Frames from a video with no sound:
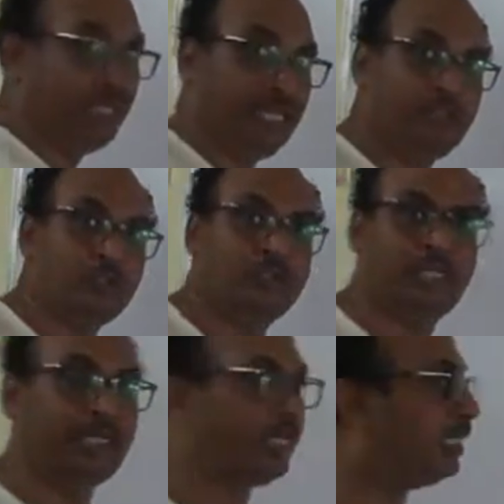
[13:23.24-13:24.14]
length of
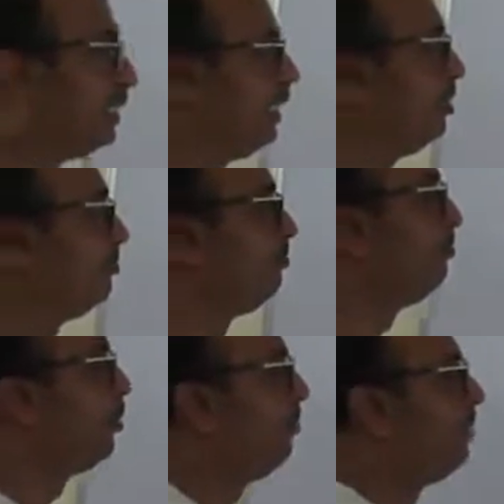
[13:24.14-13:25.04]
the conductor.
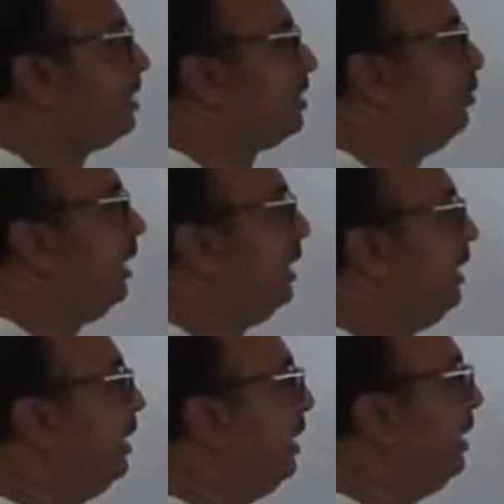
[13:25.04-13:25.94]
Similarly,
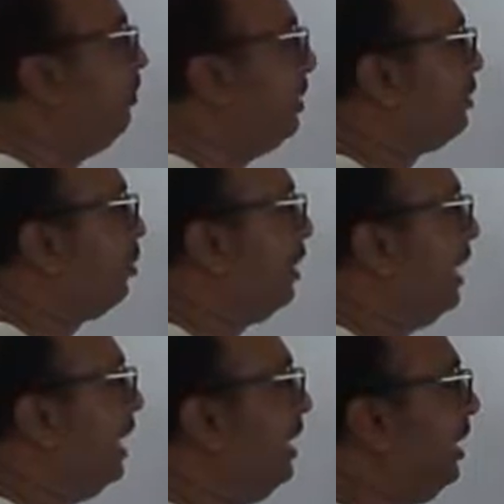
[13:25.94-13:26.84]
it depends
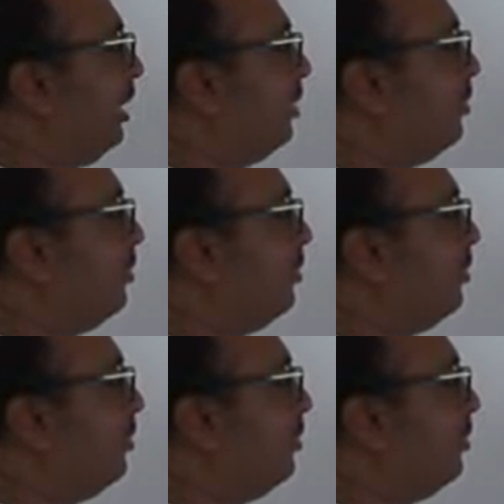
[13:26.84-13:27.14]
on area